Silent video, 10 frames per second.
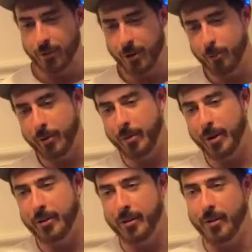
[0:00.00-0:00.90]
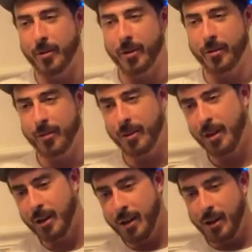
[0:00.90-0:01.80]
open minded. Okay.
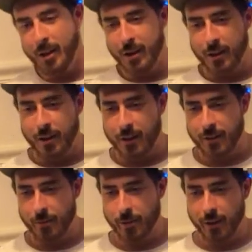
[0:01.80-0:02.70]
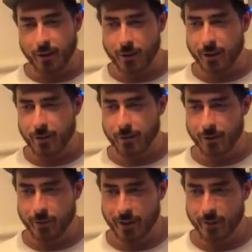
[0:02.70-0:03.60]
It seems like, okay, so
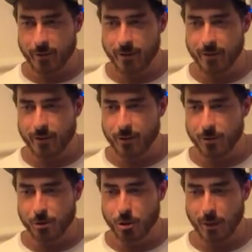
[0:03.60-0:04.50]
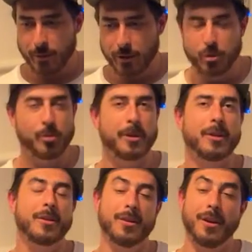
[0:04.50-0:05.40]
someone keeps dropping and
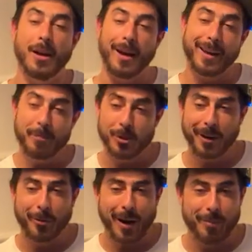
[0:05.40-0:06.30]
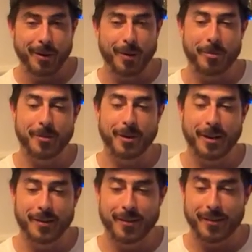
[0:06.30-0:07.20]
joining. I keep trying to wrap it up, so I
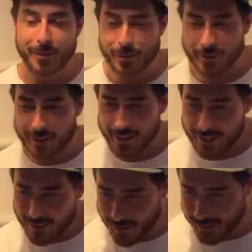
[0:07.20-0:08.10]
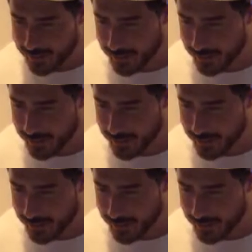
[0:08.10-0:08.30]
guess Sophia, it wasn't